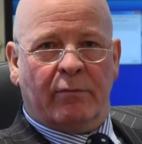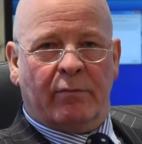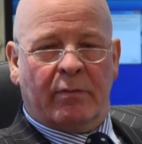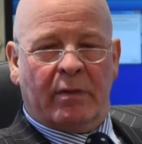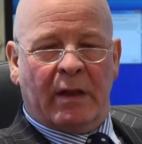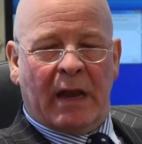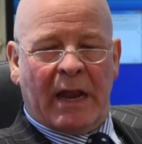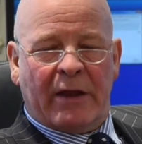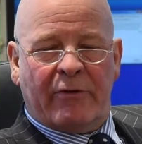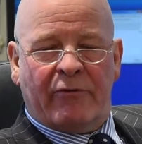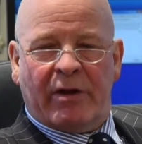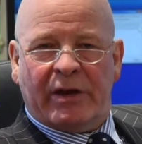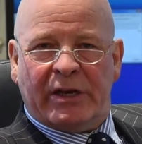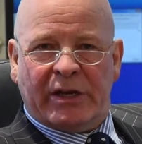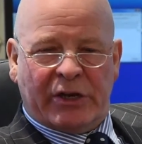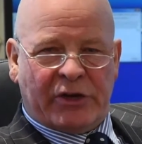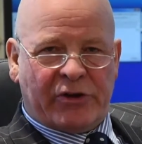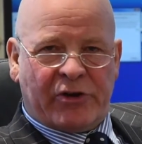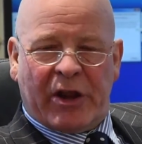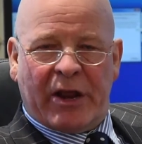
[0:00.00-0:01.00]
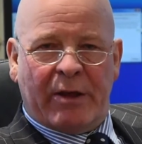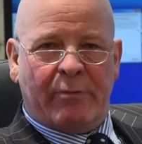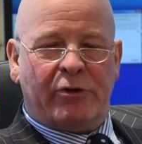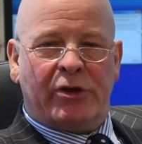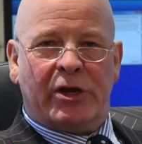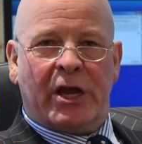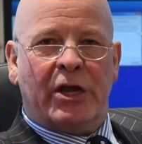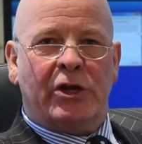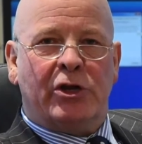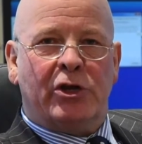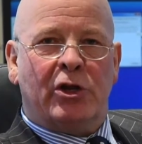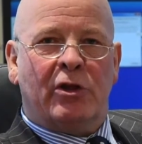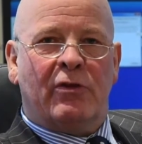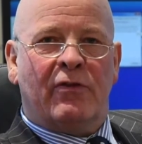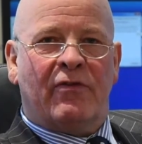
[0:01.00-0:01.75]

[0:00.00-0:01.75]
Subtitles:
The land registry keep changing the